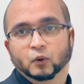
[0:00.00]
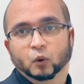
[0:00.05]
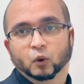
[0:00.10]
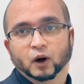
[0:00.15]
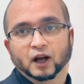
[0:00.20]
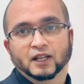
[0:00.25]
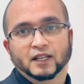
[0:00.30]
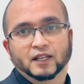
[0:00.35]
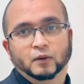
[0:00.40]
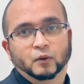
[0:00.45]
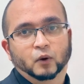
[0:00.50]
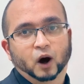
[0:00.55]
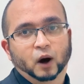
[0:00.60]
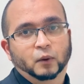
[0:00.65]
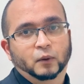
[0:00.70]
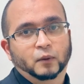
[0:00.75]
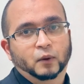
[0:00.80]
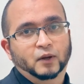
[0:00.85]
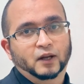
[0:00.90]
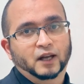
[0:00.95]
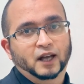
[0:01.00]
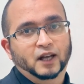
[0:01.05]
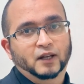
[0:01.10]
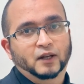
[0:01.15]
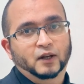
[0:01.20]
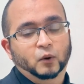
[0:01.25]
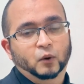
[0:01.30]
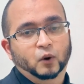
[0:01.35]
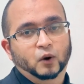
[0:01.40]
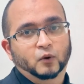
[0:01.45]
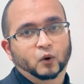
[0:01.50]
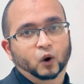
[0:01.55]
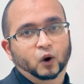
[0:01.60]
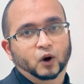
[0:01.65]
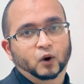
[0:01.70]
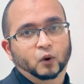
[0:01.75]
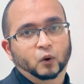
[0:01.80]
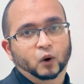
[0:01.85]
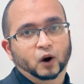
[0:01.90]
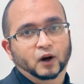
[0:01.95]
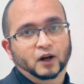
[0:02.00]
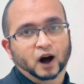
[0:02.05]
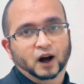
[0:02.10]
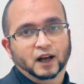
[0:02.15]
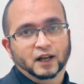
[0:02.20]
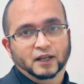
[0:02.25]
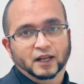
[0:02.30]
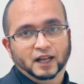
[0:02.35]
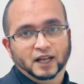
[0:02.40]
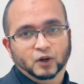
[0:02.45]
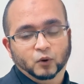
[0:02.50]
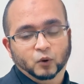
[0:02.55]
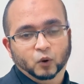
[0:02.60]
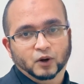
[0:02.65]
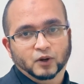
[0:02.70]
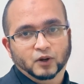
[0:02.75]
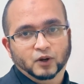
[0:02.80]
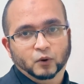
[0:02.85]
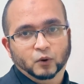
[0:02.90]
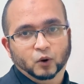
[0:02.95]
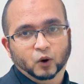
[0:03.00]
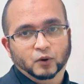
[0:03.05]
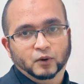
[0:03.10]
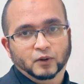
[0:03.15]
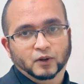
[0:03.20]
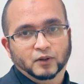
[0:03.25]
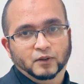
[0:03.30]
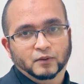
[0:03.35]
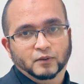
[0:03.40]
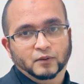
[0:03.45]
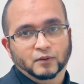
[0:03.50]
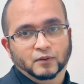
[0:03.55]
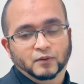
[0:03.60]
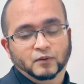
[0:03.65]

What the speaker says: What is the probability that we roll a 1 on at least one of the rolls?